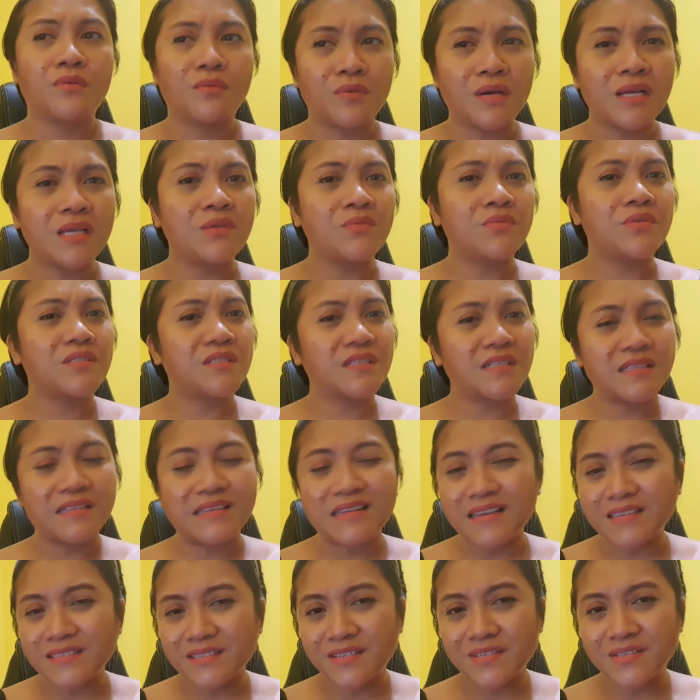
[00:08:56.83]
Why was it
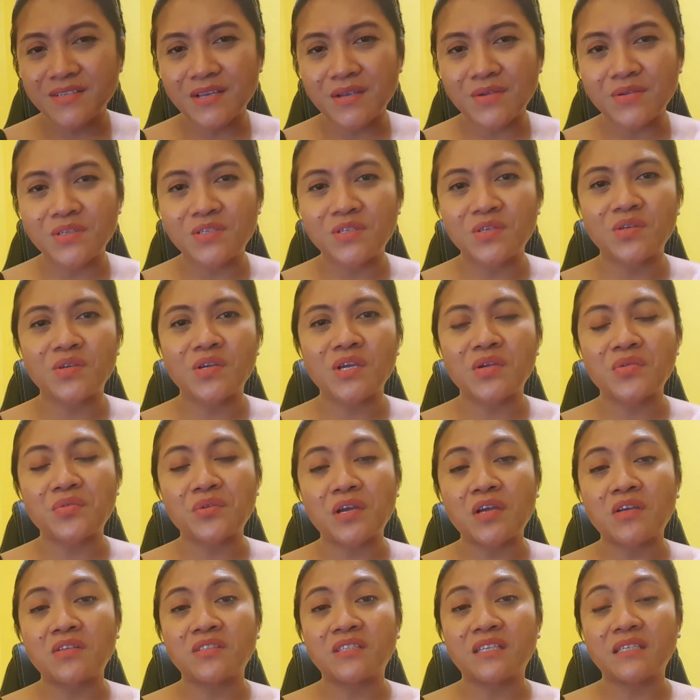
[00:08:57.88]
necessary to
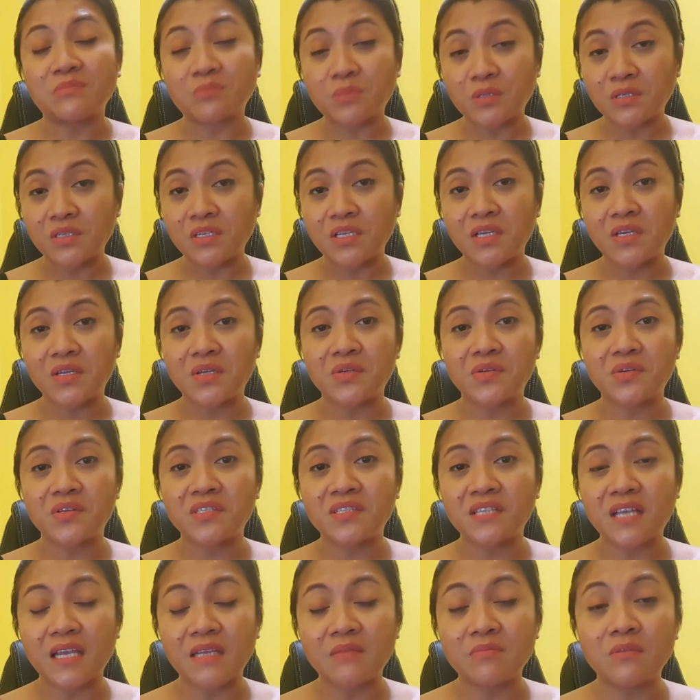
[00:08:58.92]
carry out that particular
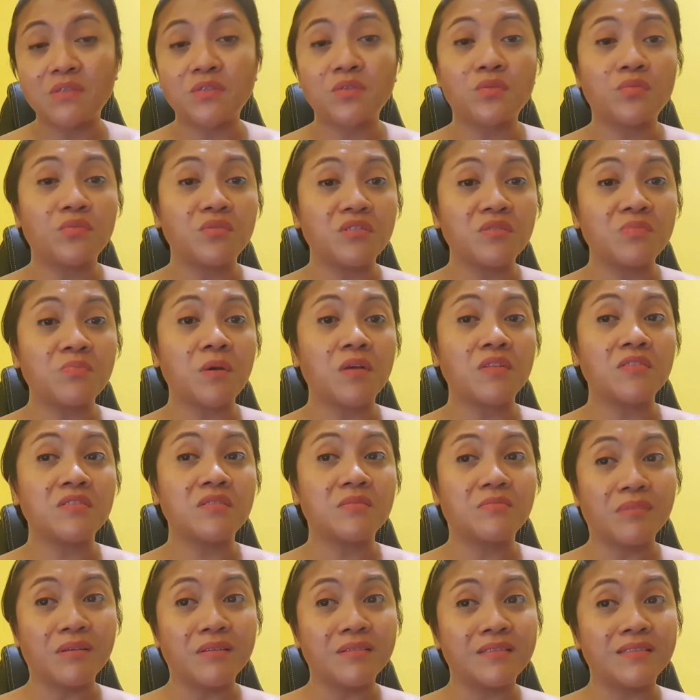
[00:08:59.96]
assignment or
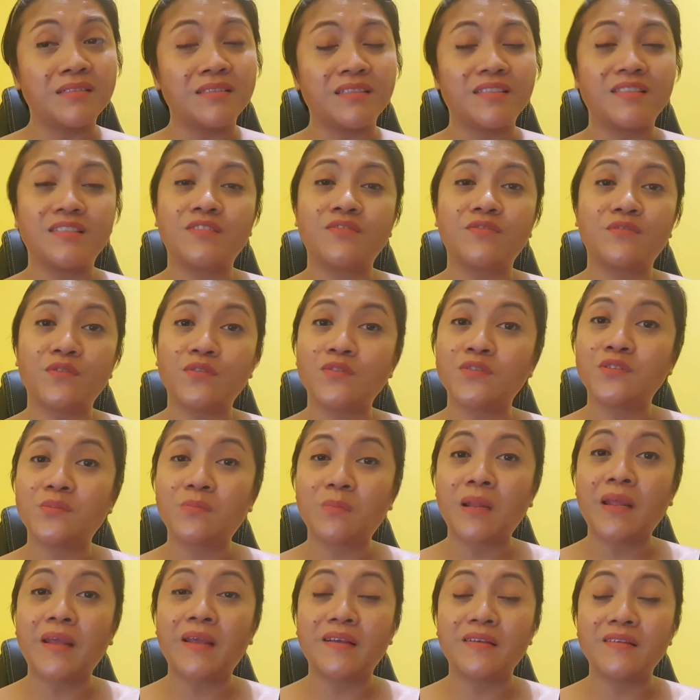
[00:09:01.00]
responsibility in the
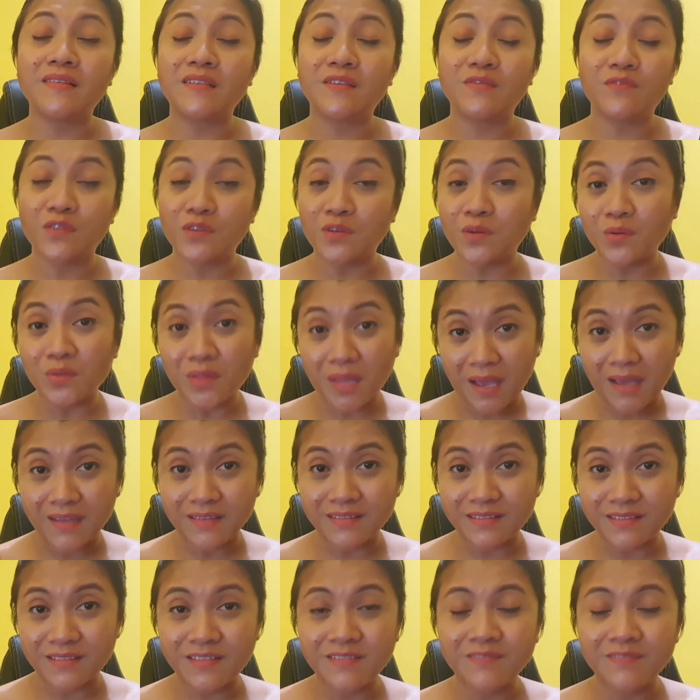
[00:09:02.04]
first place, if you know that?